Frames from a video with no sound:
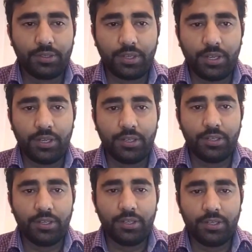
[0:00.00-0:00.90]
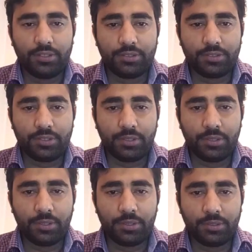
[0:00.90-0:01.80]
Okay,
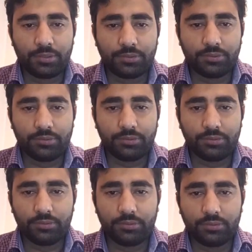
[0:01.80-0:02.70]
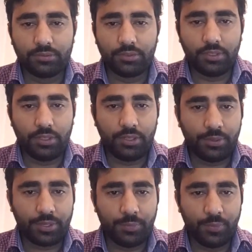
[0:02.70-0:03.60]
so
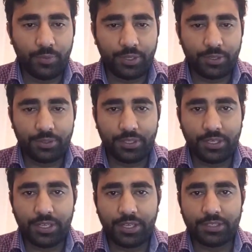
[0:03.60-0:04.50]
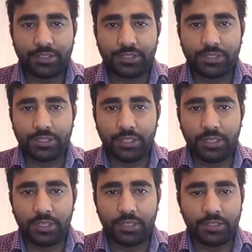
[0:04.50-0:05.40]
Okay, moving on to the next.
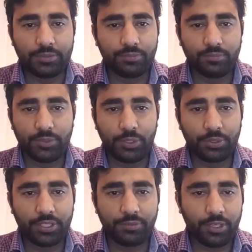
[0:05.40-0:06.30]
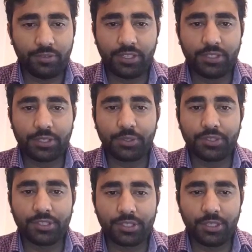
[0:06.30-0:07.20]
Uh, Yogi, if you have any other
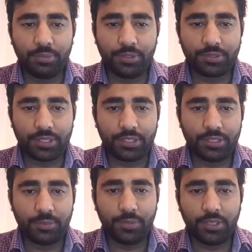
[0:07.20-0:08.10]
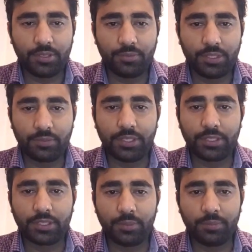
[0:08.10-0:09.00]
questions, keep posting it at the bottom. We'll, we'll
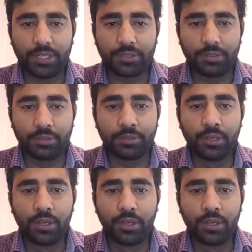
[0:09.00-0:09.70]
come back to you.